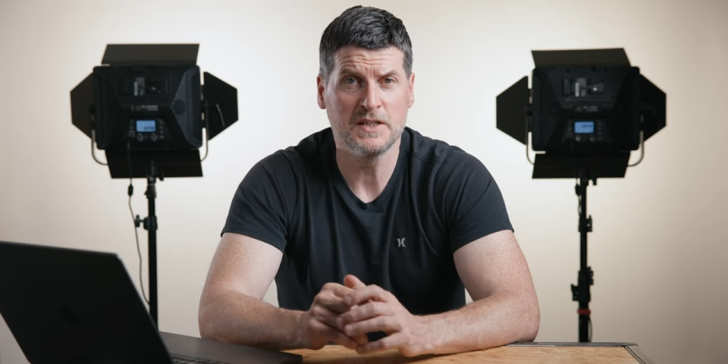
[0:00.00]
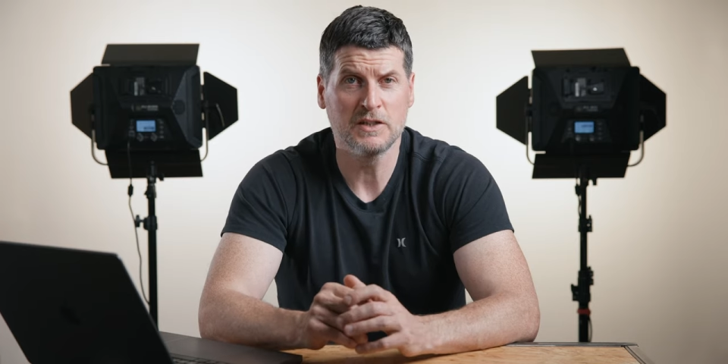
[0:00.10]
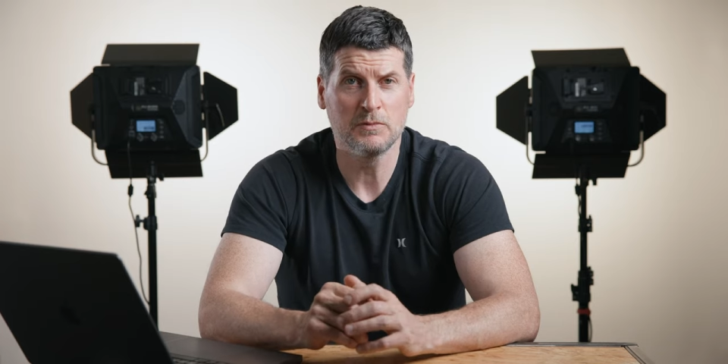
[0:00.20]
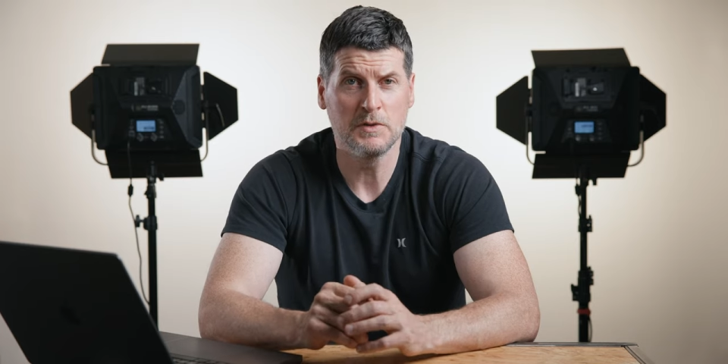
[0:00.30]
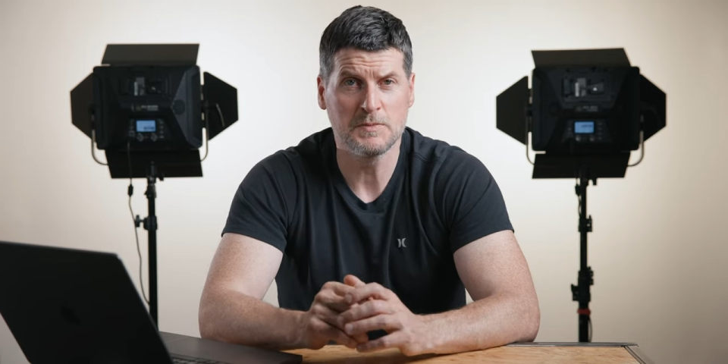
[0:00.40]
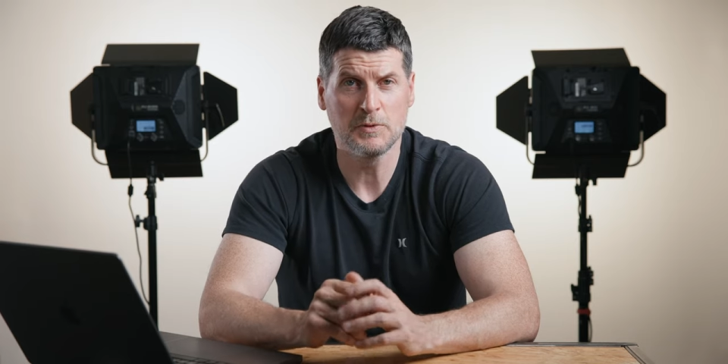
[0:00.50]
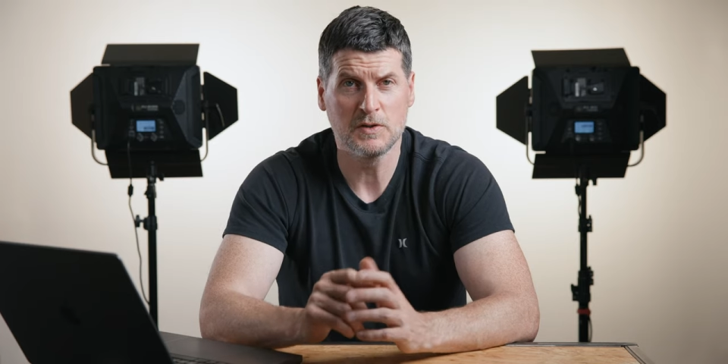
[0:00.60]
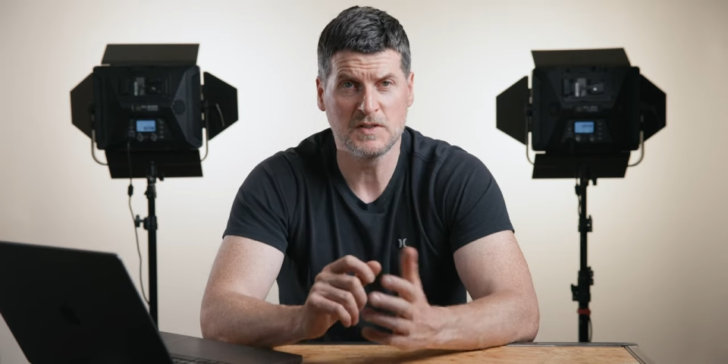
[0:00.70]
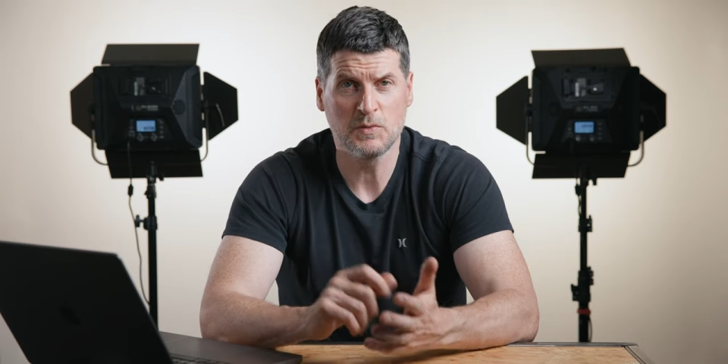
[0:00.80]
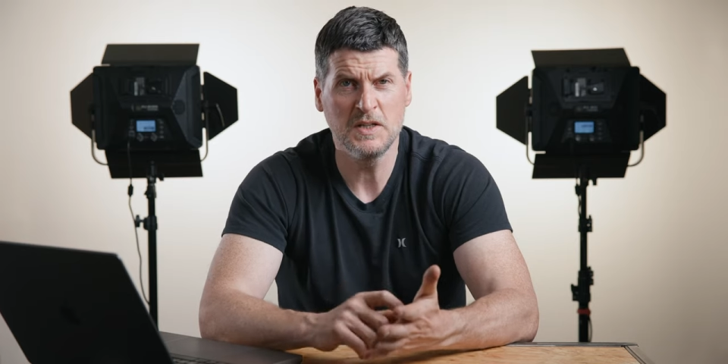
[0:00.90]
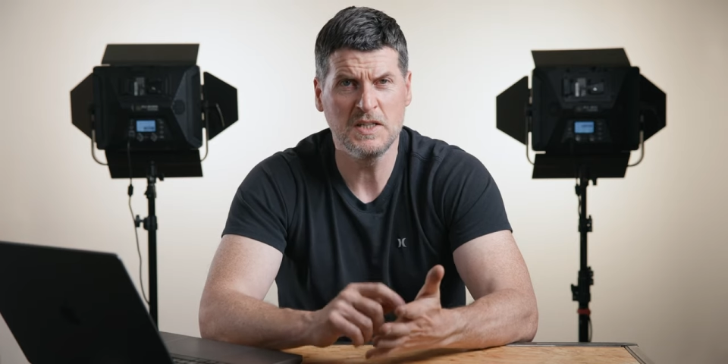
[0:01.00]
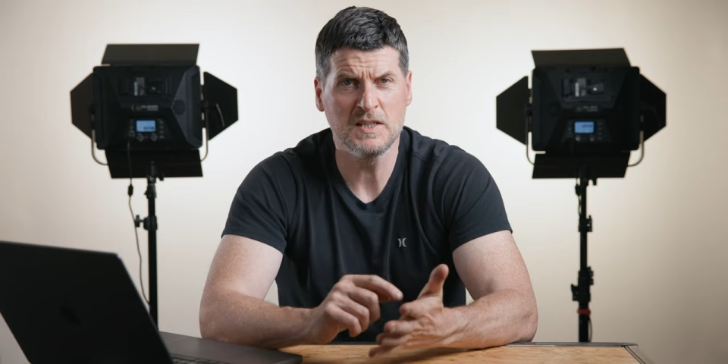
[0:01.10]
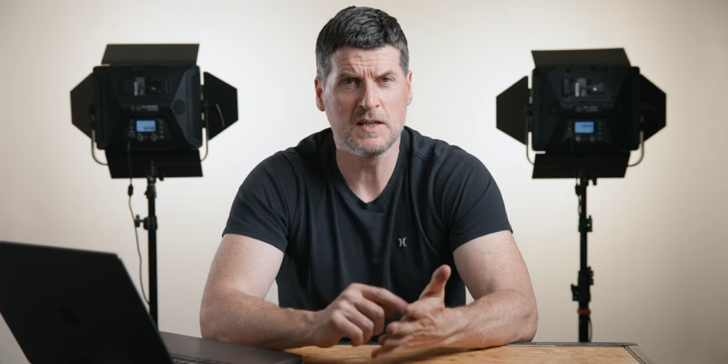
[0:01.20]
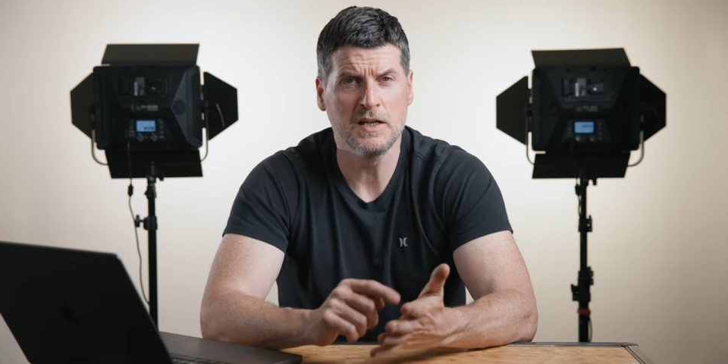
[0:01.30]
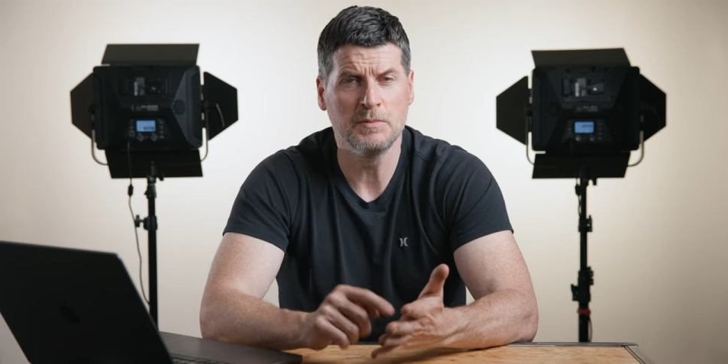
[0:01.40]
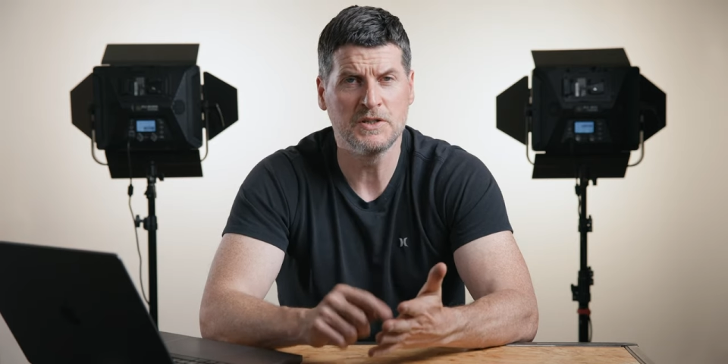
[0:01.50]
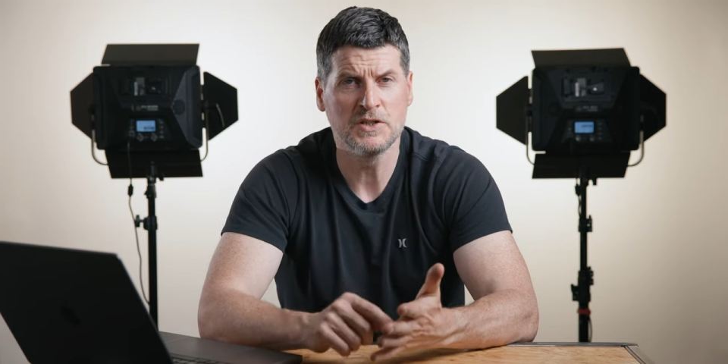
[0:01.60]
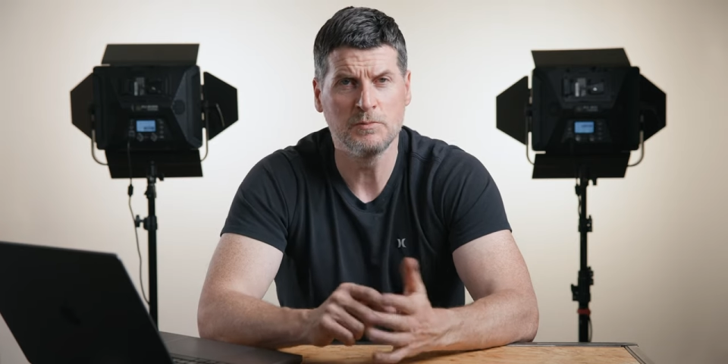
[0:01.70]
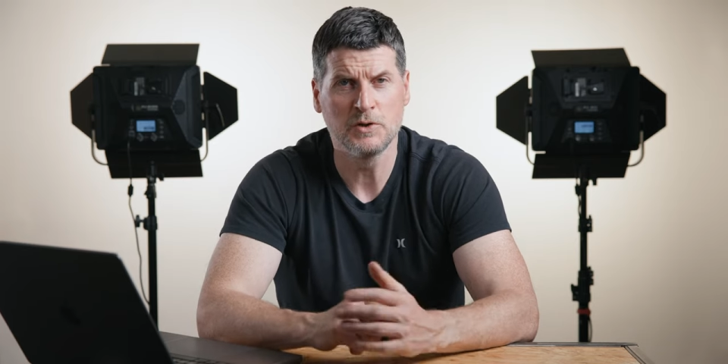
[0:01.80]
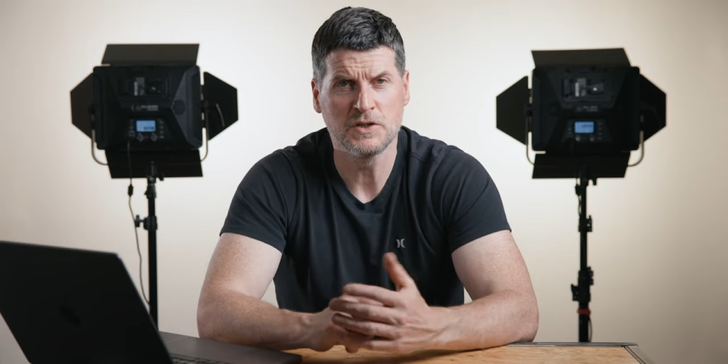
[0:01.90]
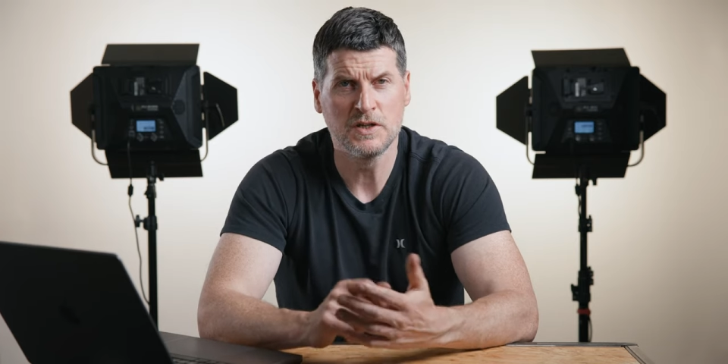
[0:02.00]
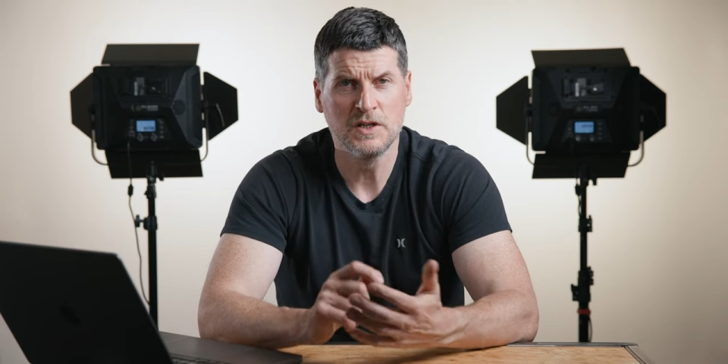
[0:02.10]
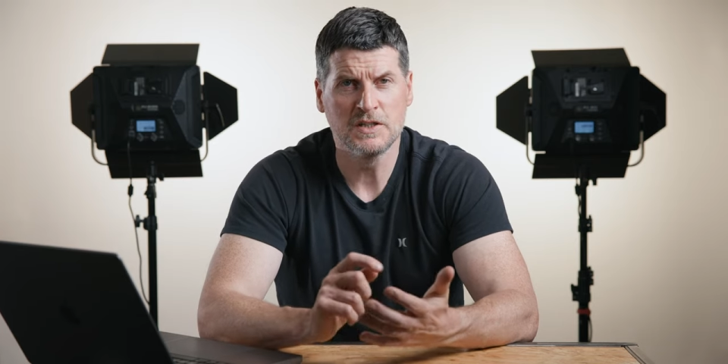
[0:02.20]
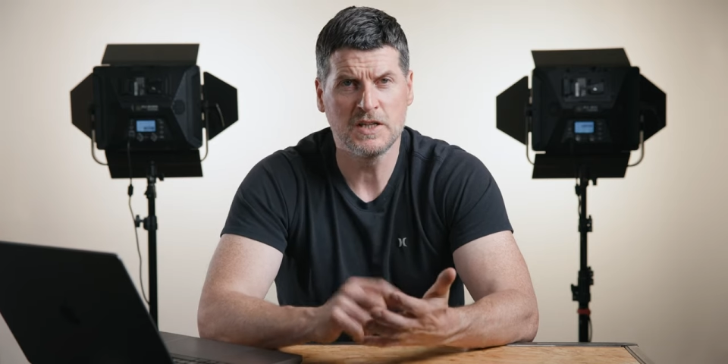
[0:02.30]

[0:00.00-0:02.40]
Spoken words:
increments, because 20 is a little bit too much.